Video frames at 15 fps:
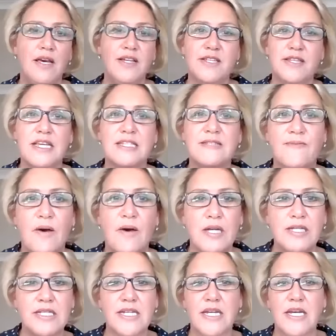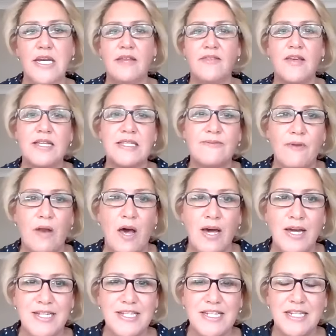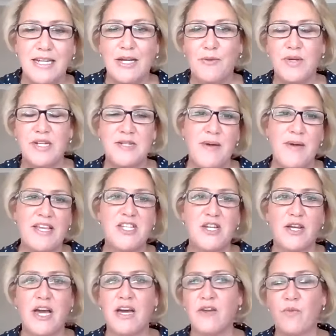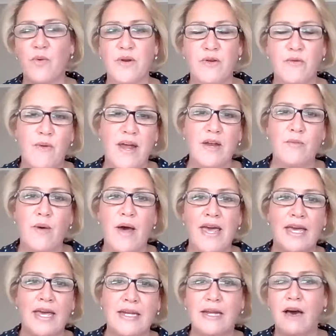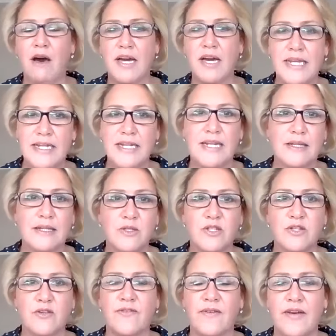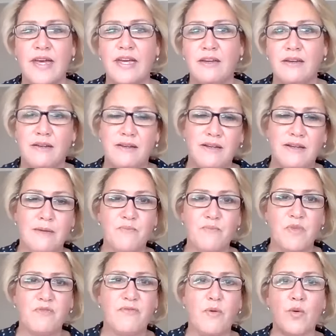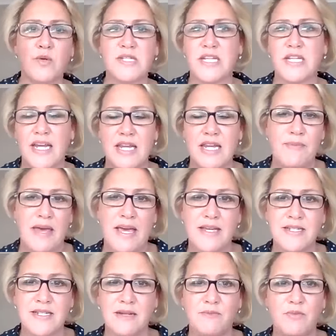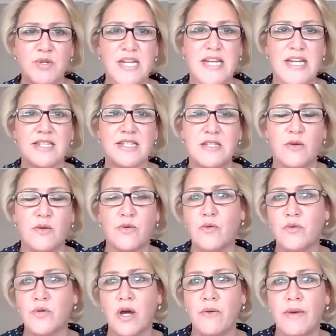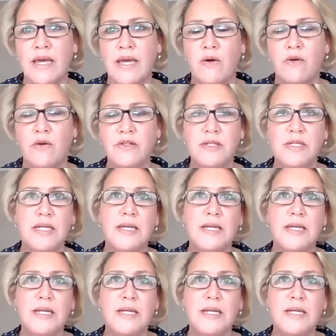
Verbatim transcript: So there's fight, there's flight, which makes you kind of want to run away and hide in your little duvet um, fort in your bed and pretend it's not all going on.